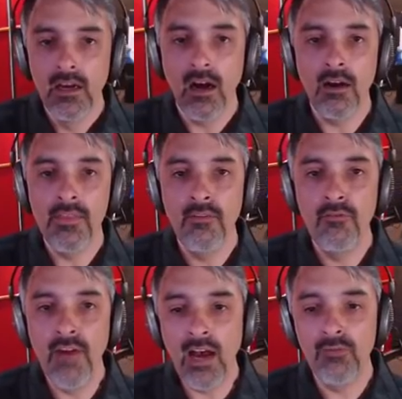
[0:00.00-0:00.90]
on the
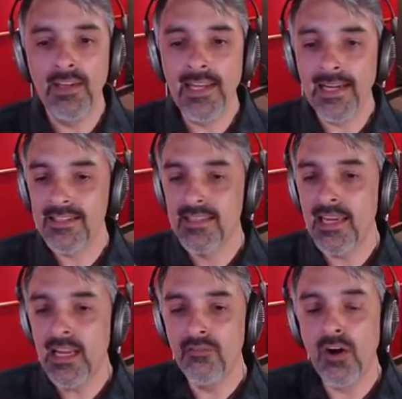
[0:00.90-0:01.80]
Valve Index,
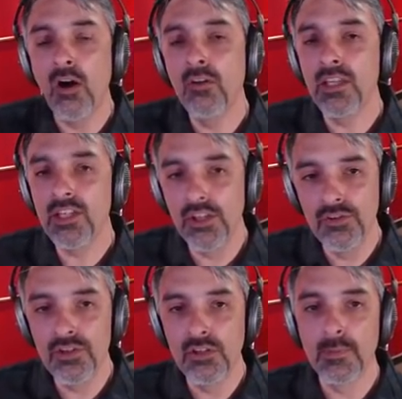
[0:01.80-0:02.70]
think of all the
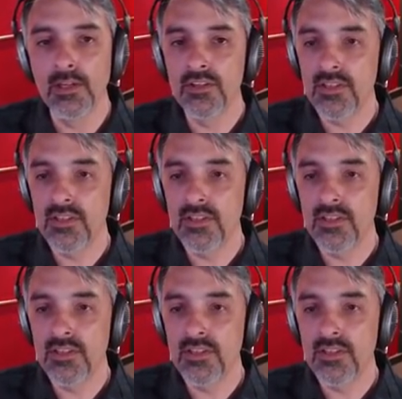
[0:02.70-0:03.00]
YouTubers,